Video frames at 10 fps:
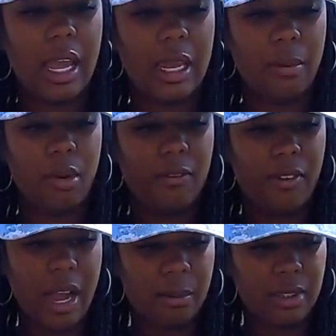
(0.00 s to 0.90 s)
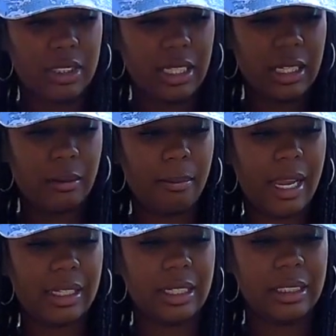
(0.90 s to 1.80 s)
8.5%,
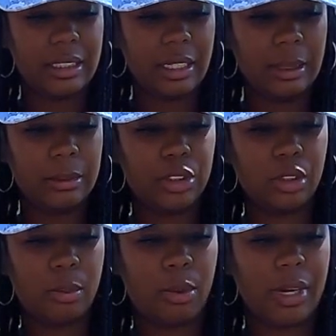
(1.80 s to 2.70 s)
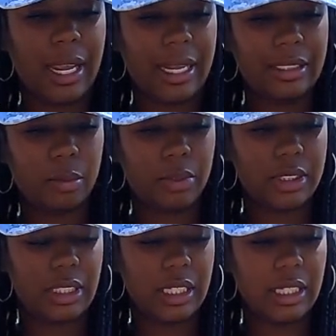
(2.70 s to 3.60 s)
magnesium,
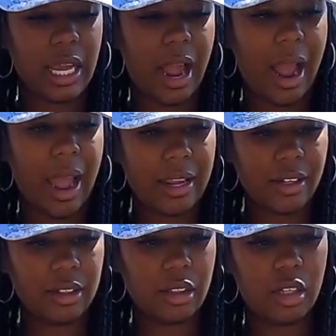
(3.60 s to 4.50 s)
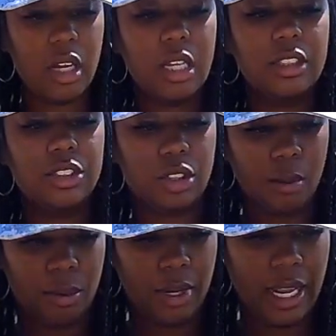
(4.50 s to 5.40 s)
0.8%, iron,
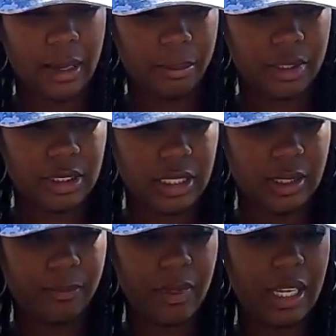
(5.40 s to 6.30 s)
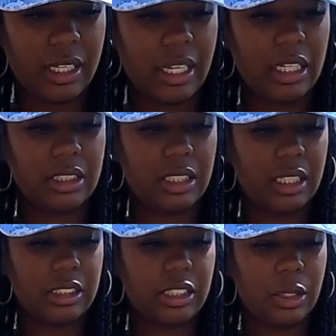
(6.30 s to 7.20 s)
0.8%, and then it
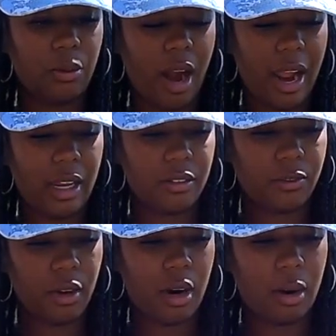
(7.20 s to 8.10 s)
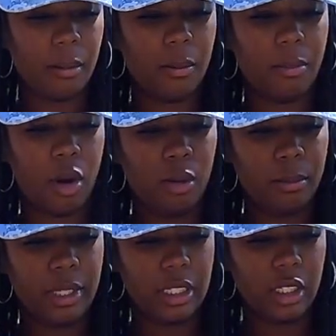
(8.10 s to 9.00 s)
says derived from
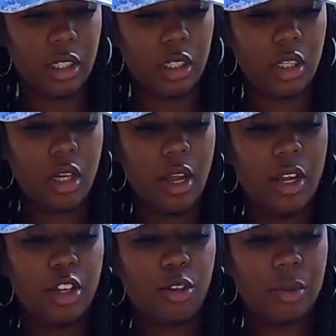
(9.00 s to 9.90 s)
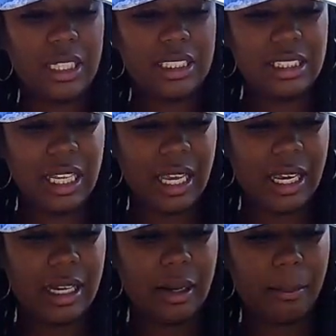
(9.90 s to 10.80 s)
bone meal, green
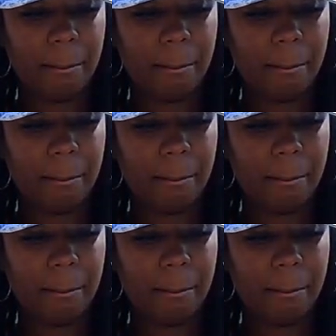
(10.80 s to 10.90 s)
sand,